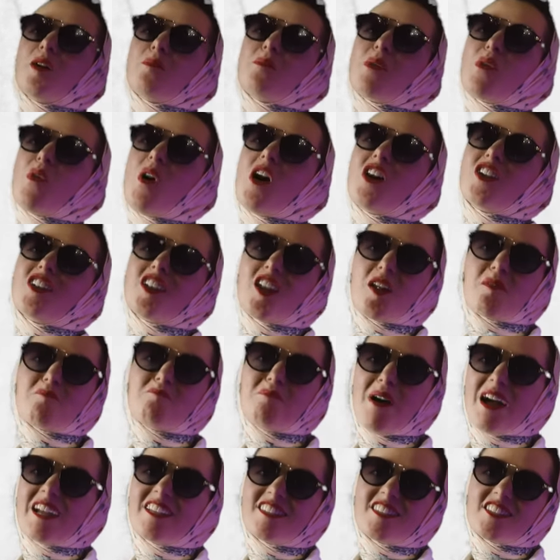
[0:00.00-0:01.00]
Number one,
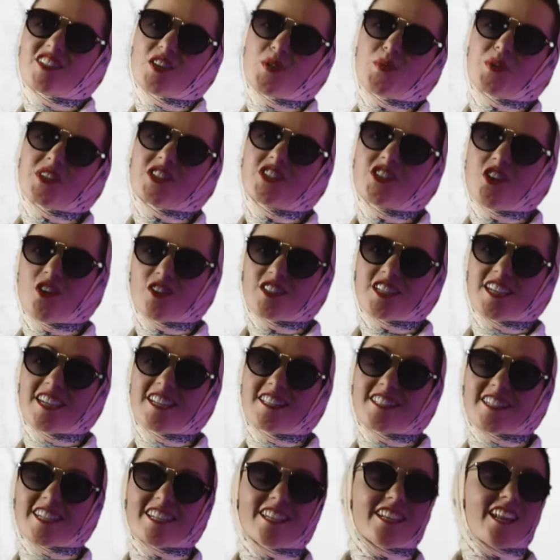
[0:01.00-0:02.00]
pasta was not
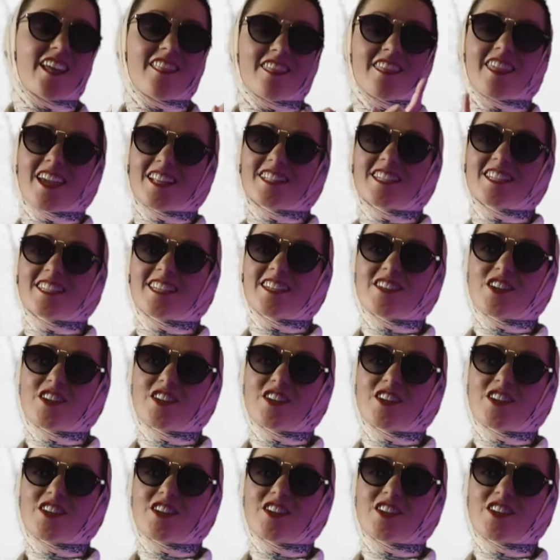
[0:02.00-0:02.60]
eaten. That is